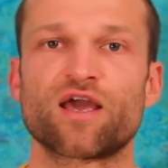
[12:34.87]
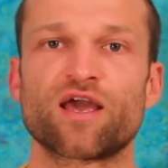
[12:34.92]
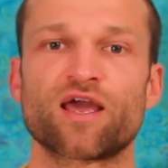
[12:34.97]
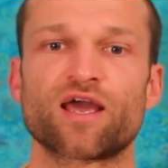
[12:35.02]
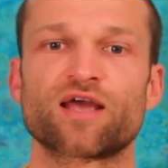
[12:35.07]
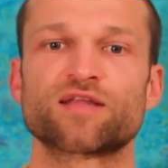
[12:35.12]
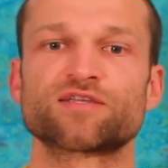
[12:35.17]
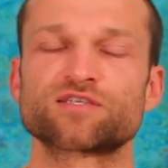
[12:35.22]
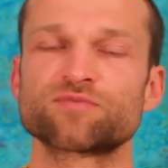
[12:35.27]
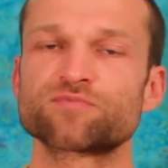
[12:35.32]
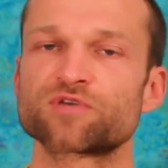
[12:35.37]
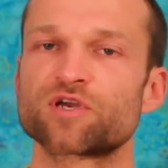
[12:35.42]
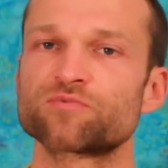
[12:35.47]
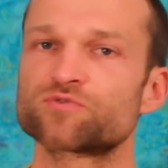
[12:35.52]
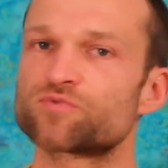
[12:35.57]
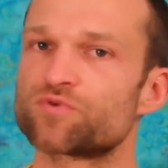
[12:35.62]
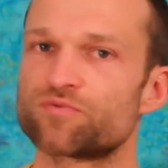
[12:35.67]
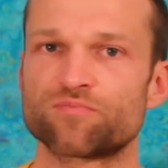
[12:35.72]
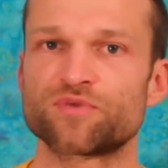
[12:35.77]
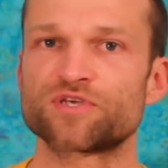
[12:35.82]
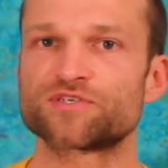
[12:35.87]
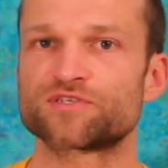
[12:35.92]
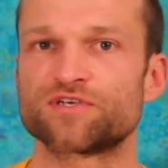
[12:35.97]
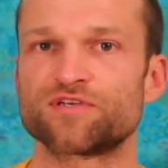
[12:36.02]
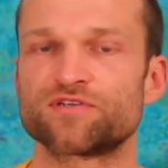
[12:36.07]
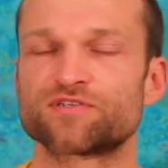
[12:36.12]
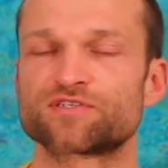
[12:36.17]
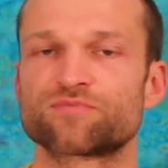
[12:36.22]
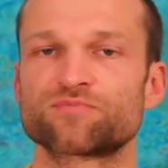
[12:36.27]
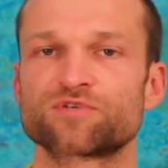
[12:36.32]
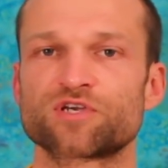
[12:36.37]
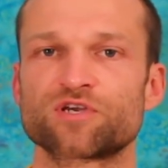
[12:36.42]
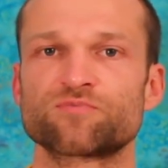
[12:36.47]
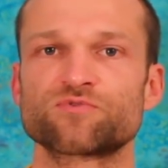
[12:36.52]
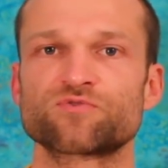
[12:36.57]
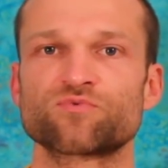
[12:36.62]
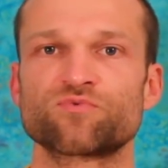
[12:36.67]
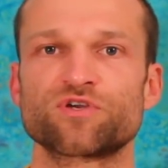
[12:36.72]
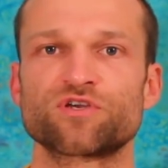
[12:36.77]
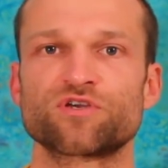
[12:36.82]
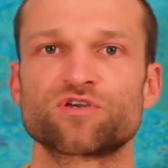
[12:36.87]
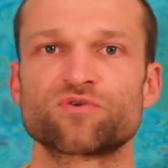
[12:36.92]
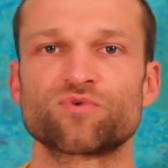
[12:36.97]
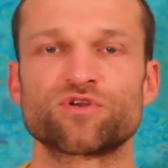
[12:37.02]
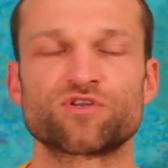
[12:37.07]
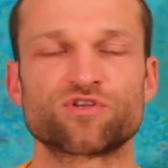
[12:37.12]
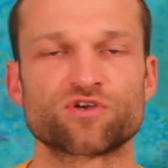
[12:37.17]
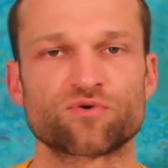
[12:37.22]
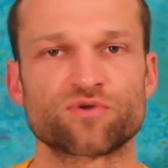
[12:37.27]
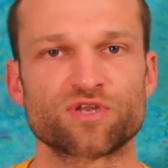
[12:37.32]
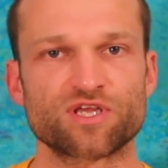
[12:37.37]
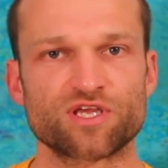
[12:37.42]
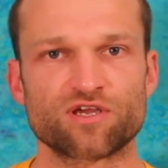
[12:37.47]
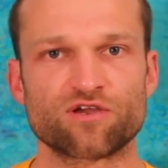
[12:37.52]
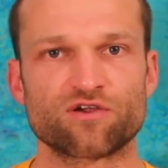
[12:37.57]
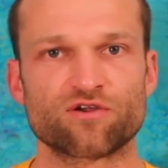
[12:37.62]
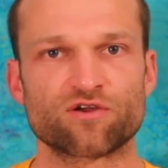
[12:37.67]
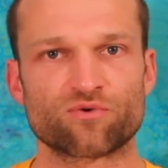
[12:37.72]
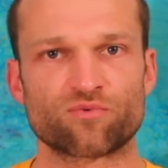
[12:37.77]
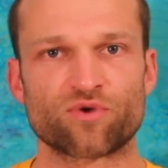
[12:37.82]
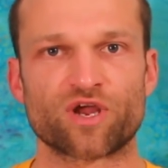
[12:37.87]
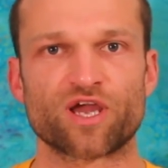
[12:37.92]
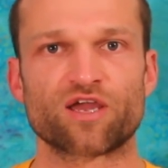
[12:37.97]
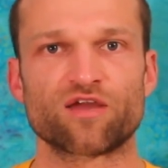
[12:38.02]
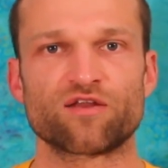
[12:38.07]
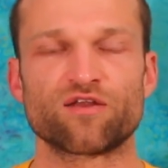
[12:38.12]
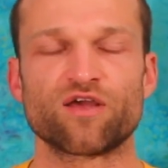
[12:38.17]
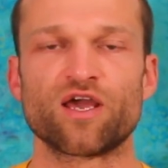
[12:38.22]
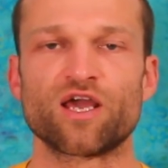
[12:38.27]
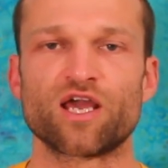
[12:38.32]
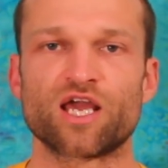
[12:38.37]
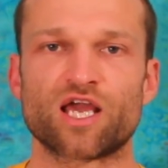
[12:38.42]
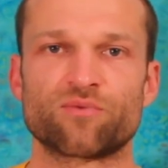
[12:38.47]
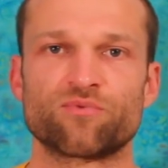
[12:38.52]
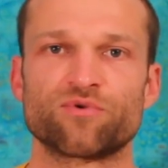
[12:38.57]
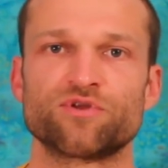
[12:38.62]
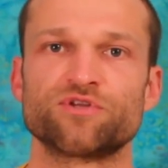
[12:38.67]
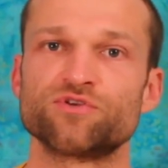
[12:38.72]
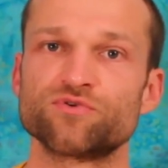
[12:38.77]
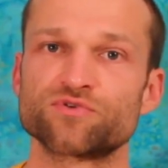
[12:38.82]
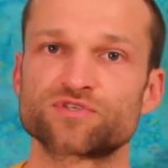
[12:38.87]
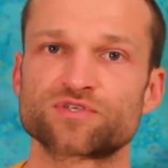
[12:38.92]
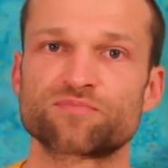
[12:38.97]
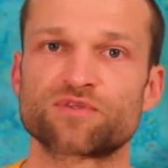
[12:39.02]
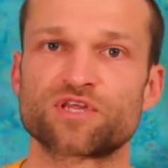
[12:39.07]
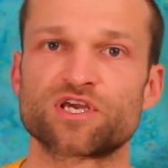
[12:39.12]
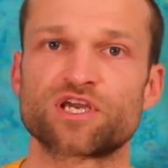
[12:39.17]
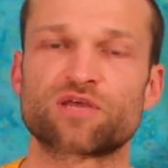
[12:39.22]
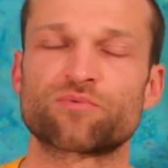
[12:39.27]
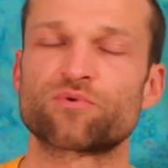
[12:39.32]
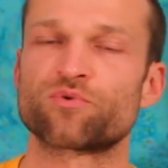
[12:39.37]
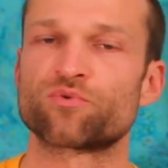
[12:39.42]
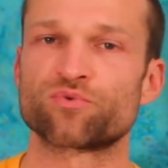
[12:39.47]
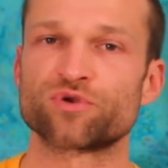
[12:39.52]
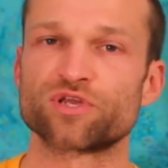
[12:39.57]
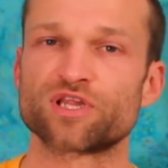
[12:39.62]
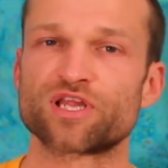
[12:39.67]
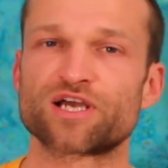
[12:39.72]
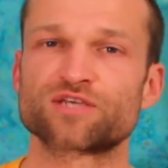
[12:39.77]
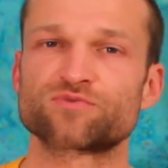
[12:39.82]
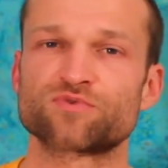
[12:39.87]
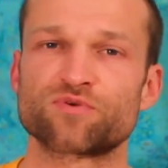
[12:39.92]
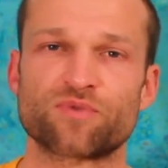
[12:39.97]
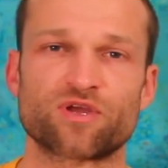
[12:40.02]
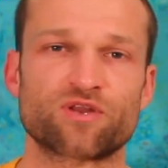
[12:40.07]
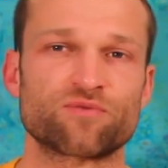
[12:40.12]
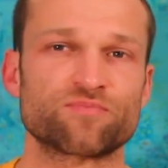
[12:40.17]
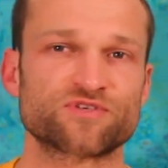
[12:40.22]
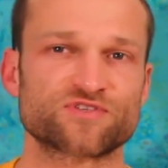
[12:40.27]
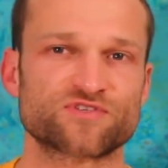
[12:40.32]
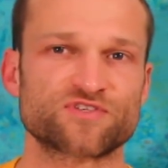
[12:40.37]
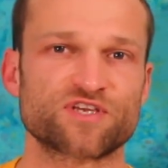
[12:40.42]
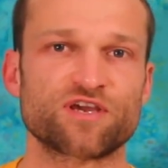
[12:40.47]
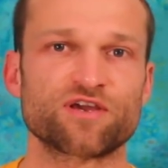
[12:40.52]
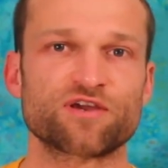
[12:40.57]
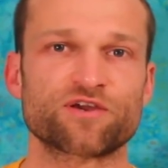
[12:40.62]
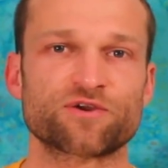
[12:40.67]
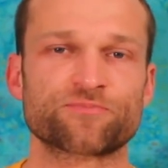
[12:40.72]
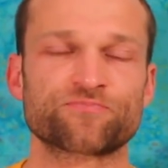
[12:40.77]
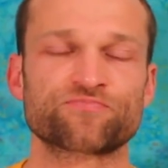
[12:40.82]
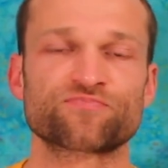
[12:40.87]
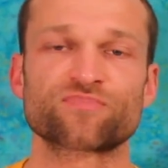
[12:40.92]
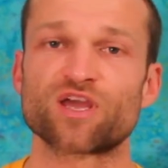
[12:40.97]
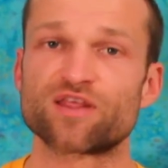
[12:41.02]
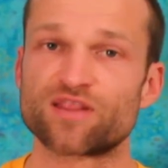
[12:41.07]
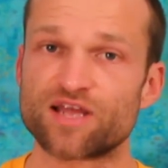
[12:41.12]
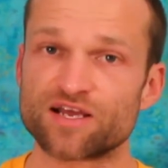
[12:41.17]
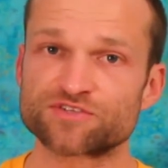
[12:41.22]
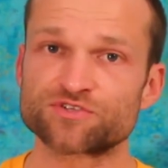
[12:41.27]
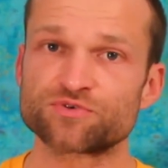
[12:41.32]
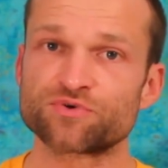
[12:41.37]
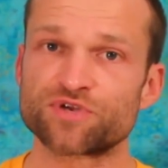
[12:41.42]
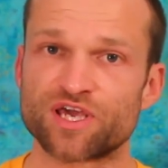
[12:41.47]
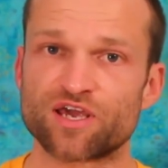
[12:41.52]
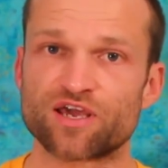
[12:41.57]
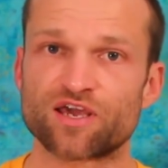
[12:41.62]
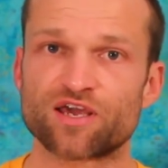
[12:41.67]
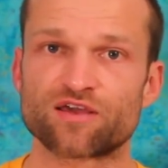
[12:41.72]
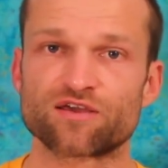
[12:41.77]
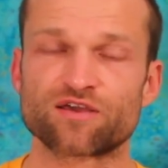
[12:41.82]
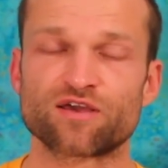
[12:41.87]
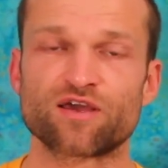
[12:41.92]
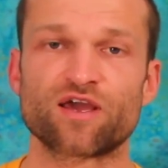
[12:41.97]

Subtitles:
And sometimes we miss it. Sometimes we don't hear it right, and we do something and we realize we made a mistake. And that's okay.